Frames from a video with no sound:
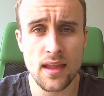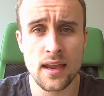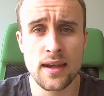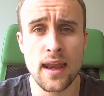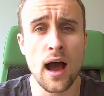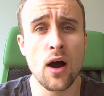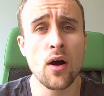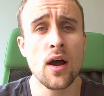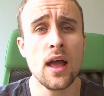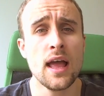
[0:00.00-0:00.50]

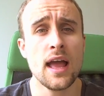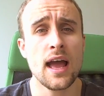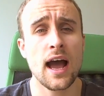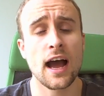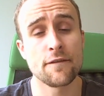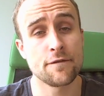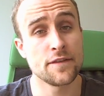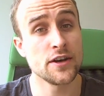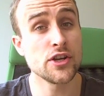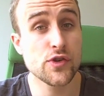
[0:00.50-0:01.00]
Now,
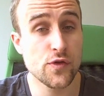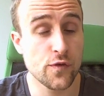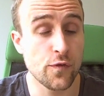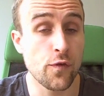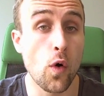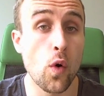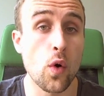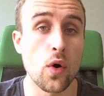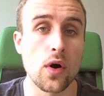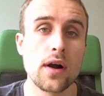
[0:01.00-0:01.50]
I finished
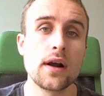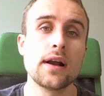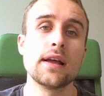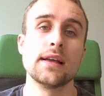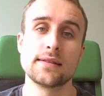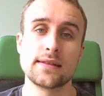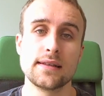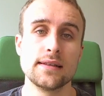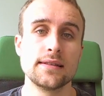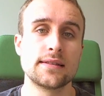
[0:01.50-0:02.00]
four
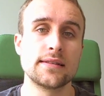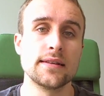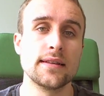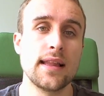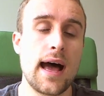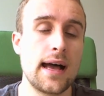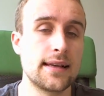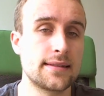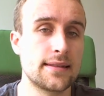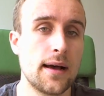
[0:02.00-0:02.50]
since the
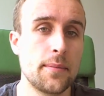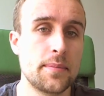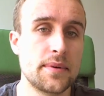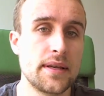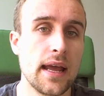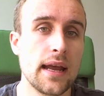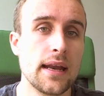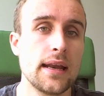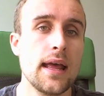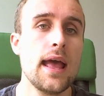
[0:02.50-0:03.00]
last
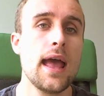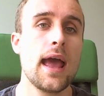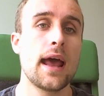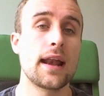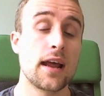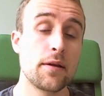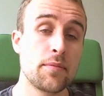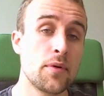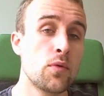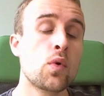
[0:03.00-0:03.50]
update, and
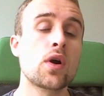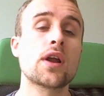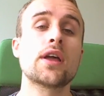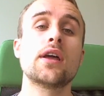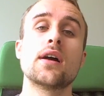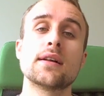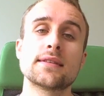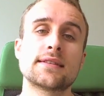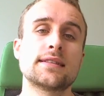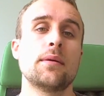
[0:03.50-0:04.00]
I've been
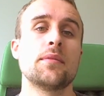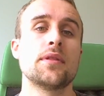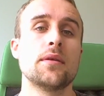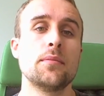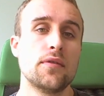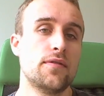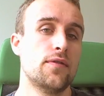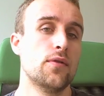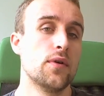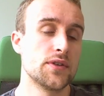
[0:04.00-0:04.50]
working on some of them
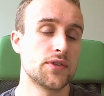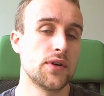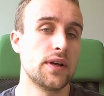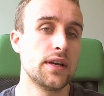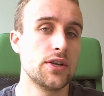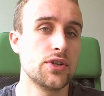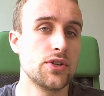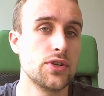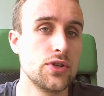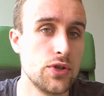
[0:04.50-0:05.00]
before, so I
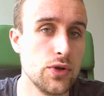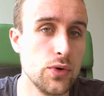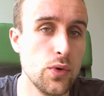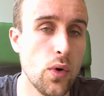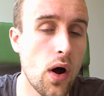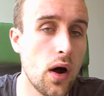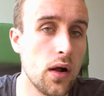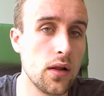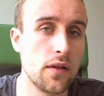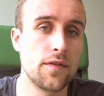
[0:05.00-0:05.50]
didn't do
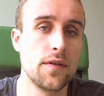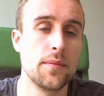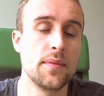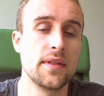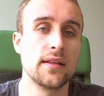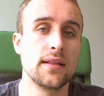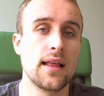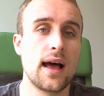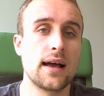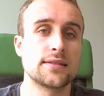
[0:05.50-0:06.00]
all of them in
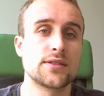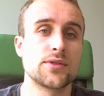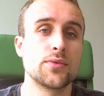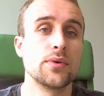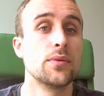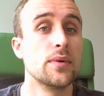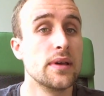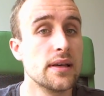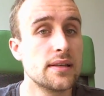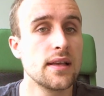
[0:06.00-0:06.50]
the last three
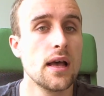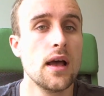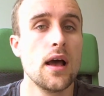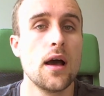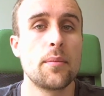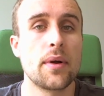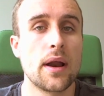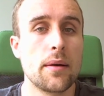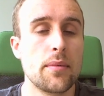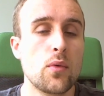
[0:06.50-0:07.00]
weeks,
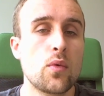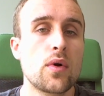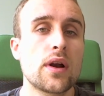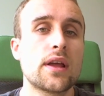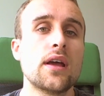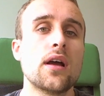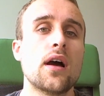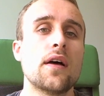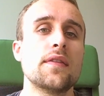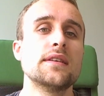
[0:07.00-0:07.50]
but I've been
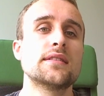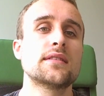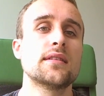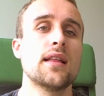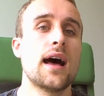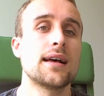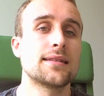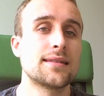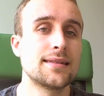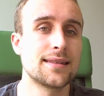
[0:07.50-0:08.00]
working on these
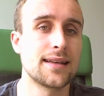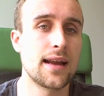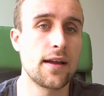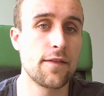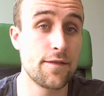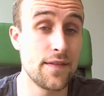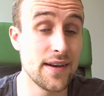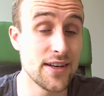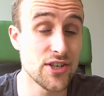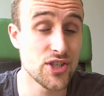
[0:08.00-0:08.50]
classes and I
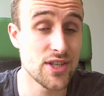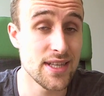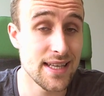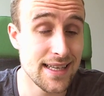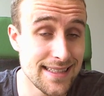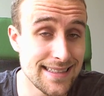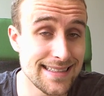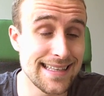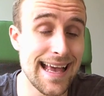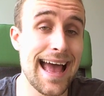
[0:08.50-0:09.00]
finished the
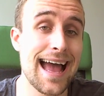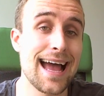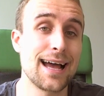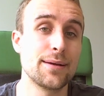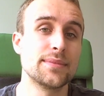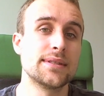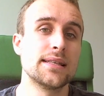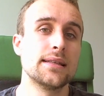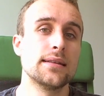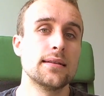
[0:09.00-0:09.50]

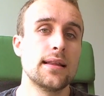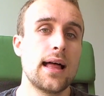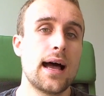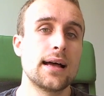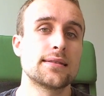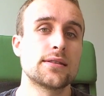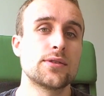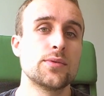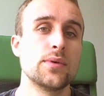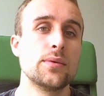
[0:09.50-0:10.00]
exams in the
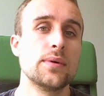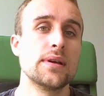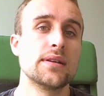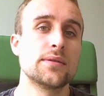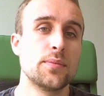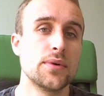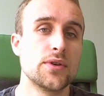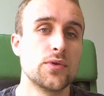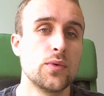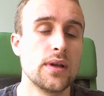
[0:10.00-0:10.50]
last three weeks
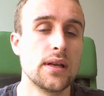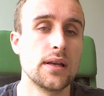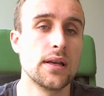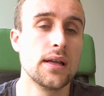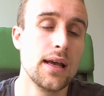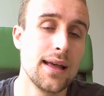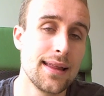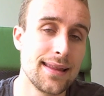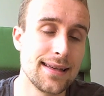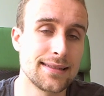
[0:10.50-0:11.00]
between
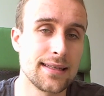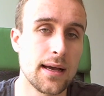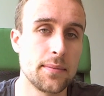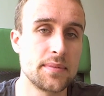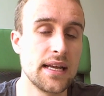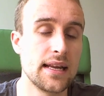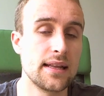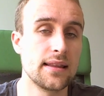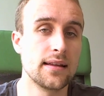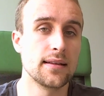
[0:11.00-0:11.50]
this
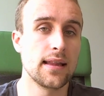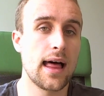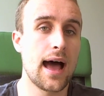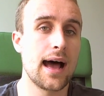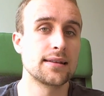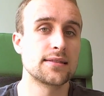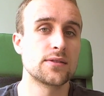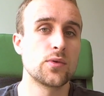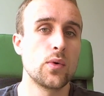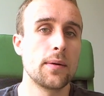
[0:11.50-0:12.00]
update and the
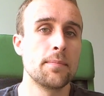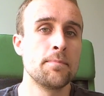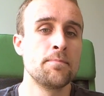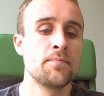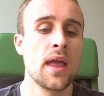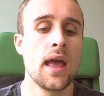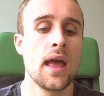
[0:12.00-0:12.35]
last one.